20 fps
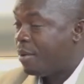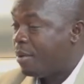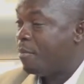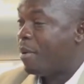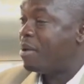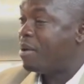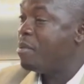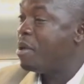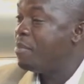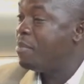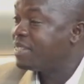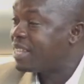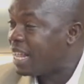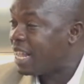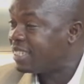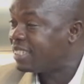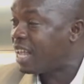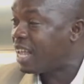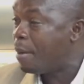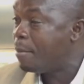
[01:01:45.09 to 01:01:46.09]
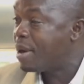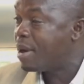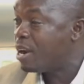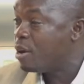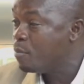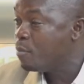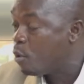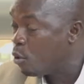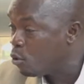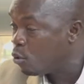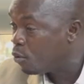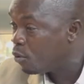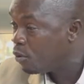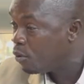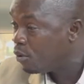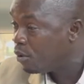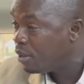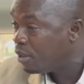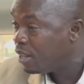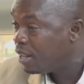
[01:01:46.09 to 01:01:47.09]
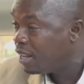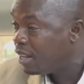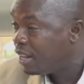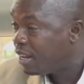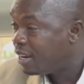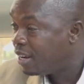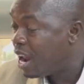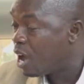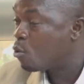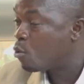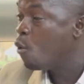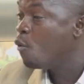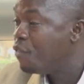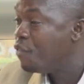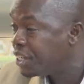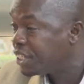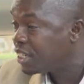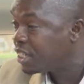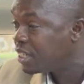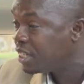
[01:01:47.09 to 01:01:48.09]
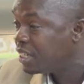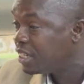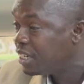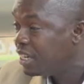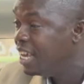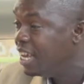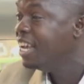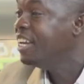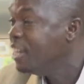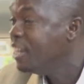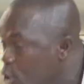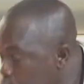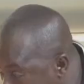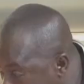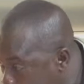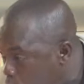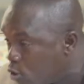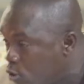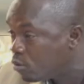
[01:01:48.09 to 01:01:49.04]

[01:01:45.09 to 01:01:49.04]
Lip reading: But maybe some random puno. Now, COVID, anyhow.